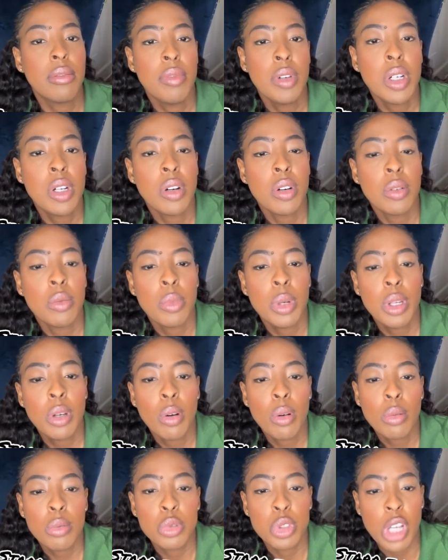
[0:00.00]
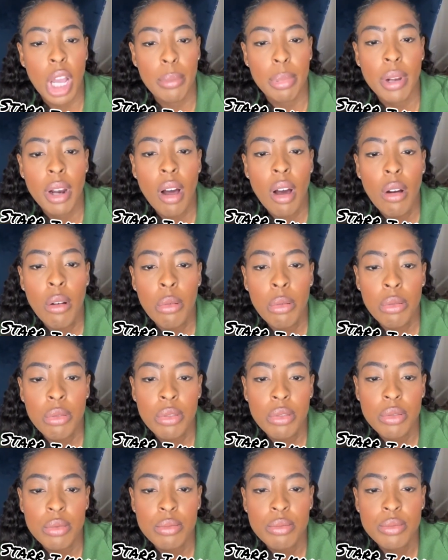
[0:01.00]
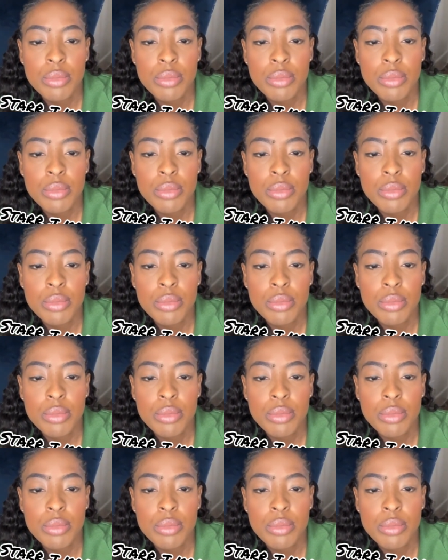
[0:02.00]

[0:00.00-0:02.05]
We're gonna chop it off.